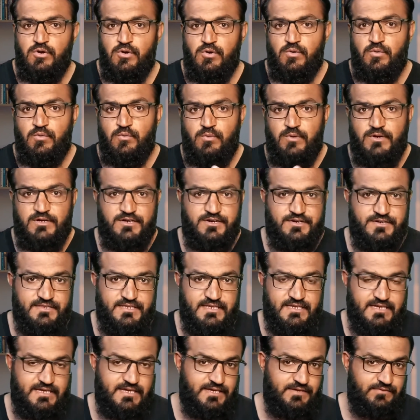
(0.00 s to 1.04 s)
what are the
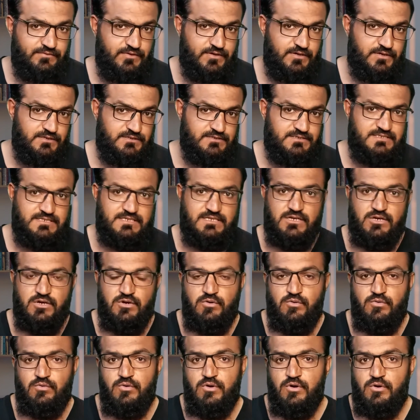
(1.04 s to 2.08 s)
keywords,
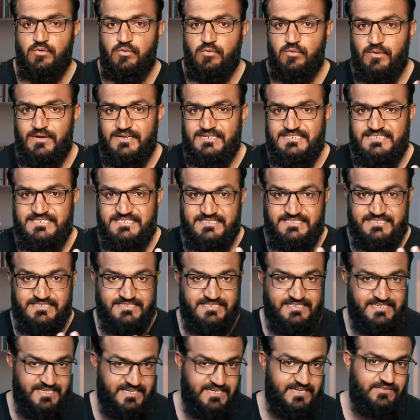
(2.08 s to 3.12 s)
what is
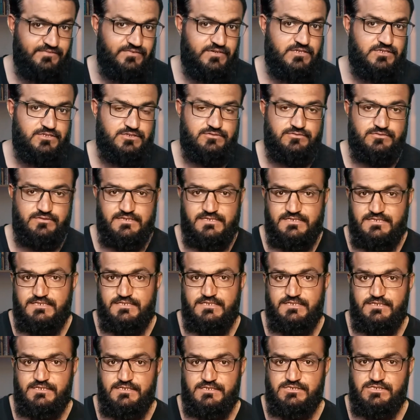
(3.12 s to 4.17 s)
keyword
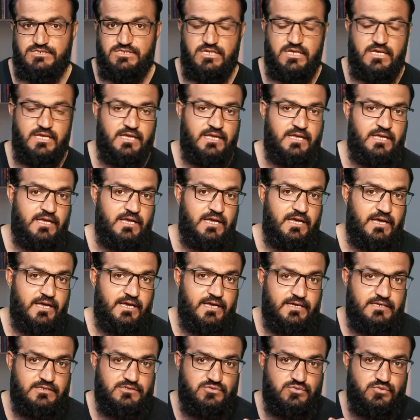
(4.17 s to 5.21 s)
research,
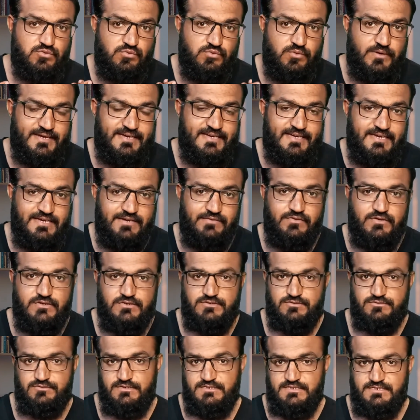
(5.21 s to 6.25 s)
and why keyword
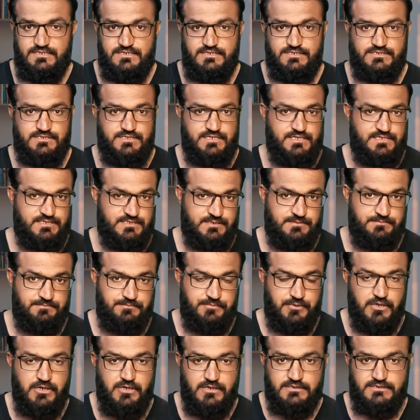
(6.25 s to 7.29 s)
research is
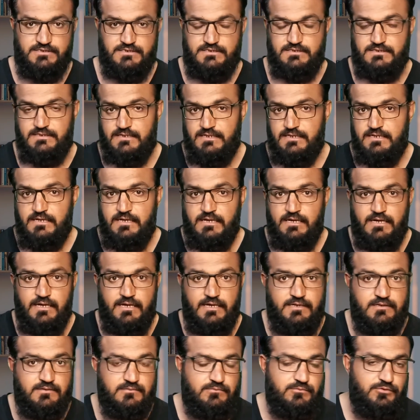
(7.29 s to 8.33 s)
important.
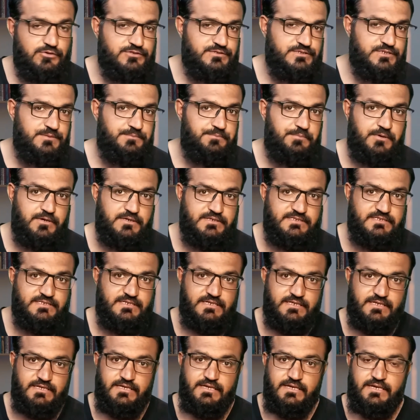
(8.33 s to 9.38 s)
And most
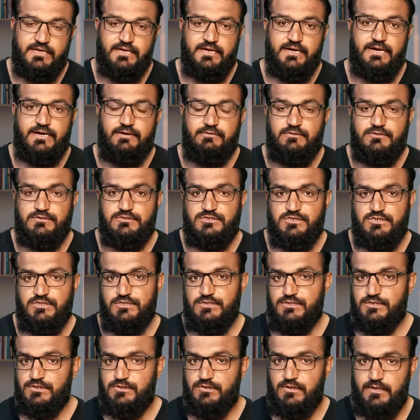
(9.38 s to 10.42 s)
importantly, I will tell
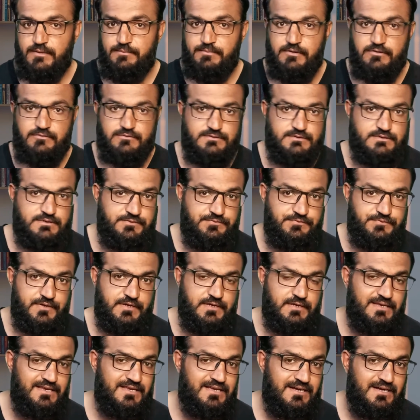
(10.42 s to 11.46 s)
you about
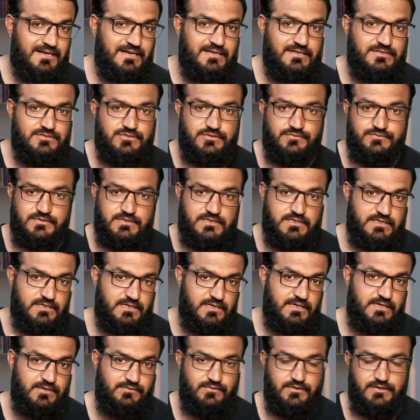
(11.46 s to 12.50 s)
different kinds of the
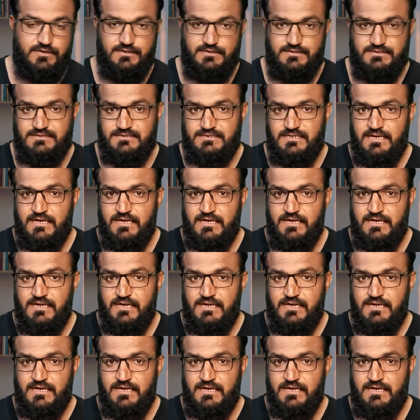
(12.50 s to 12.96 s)
keywords